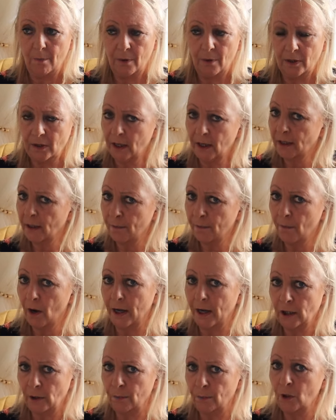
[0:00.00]
but doesn't
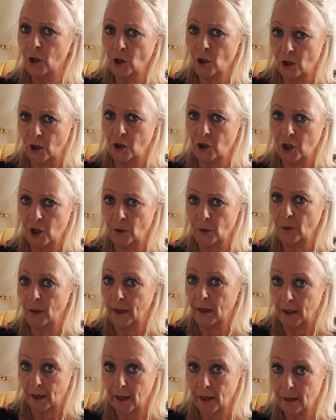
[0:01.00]
mind abusing you
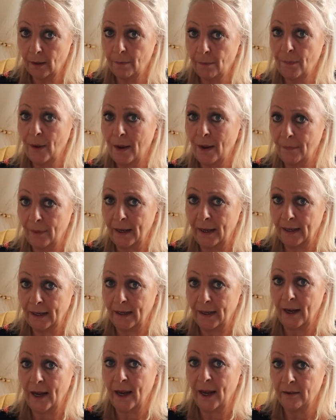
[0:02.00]
in a
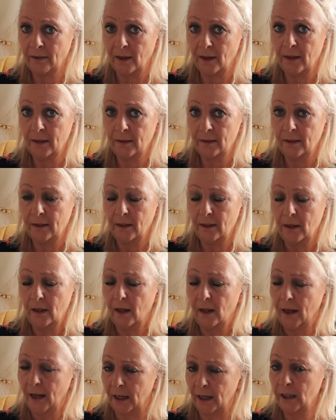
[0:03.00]
public area.
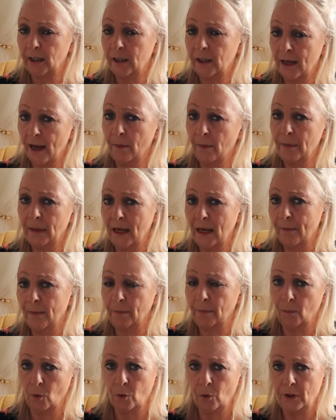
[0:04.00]
He is now
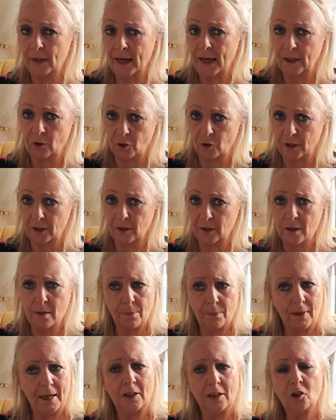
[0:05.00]
becoming more dangerous. So the
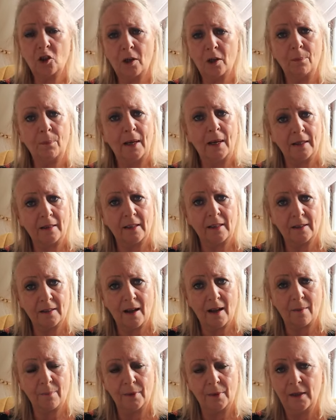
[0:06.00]
police should have picked this
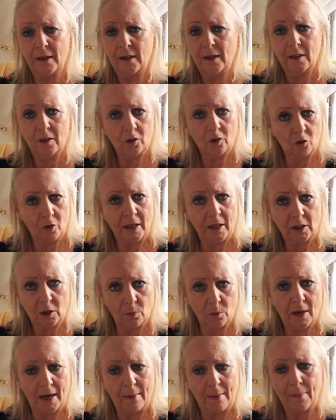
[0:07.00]
up straight
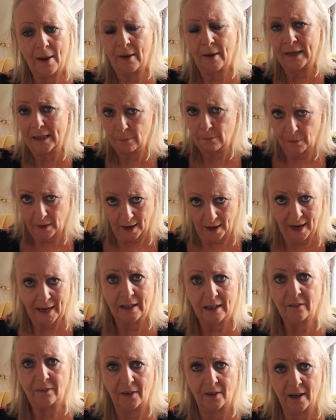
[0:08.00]
away about his
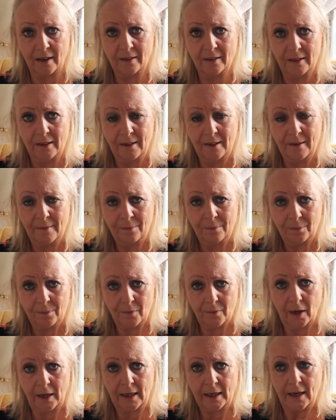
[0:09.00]
behaviour,
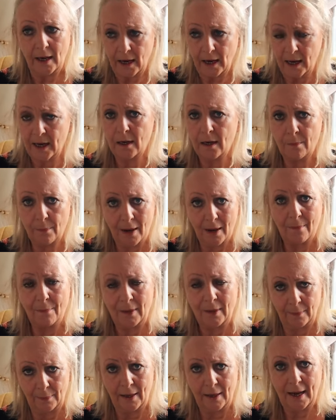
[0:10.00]
right, in a
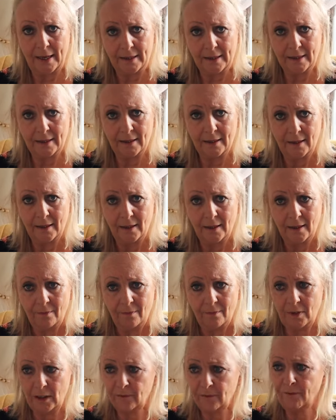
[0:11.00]
public place.
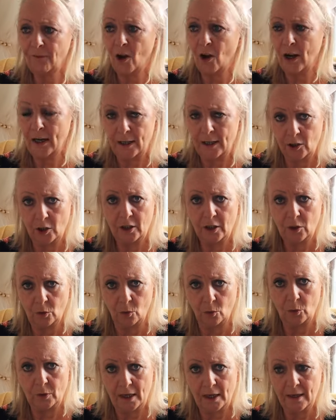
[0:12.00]
This violent
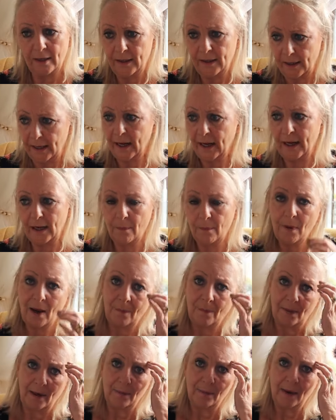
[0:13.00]
disorder in a
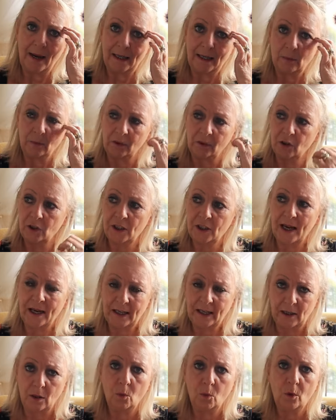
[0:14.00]
public place where you're
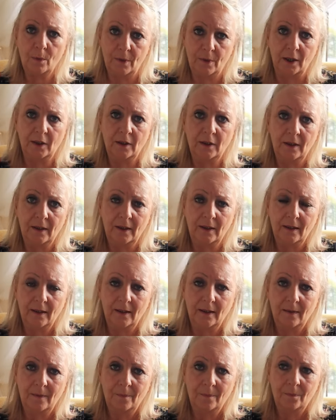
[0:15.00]
attacking a woman
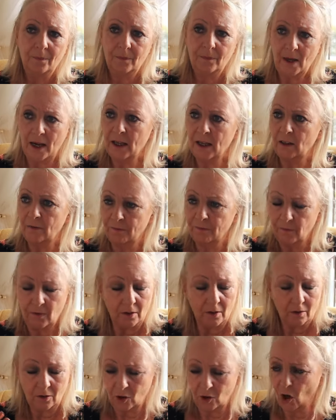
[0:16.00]
that is
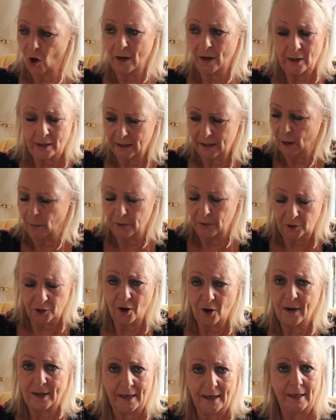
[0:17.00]
tight. This girl was
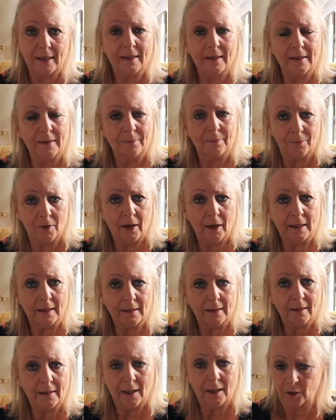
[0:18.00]
tiny,
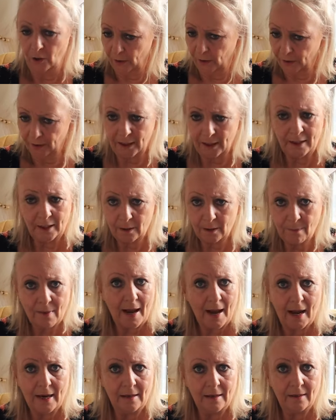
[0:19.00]
right? And you can see this
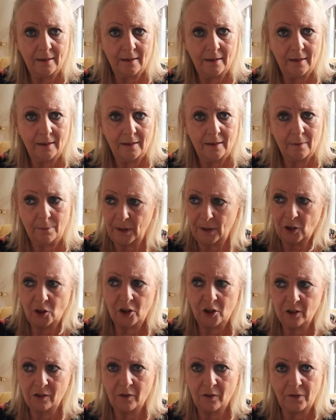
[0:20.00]
man, the
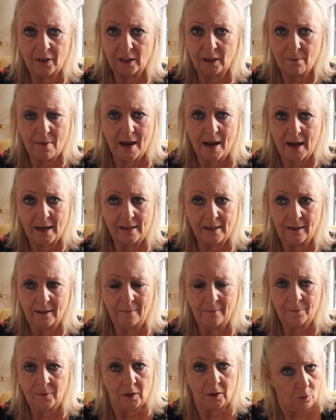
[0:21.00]
pictures are of this man,
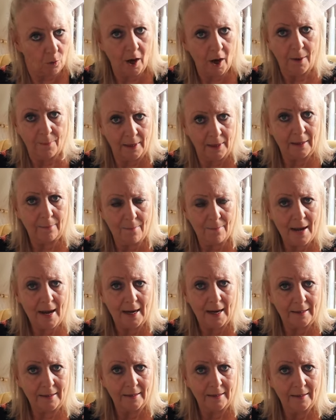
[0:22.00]
he's quite a big
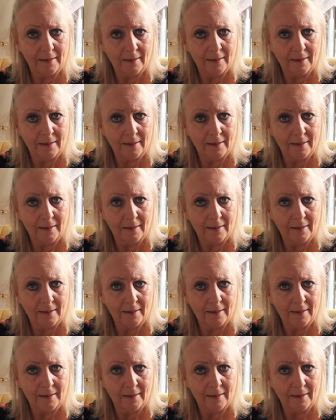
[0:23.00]
man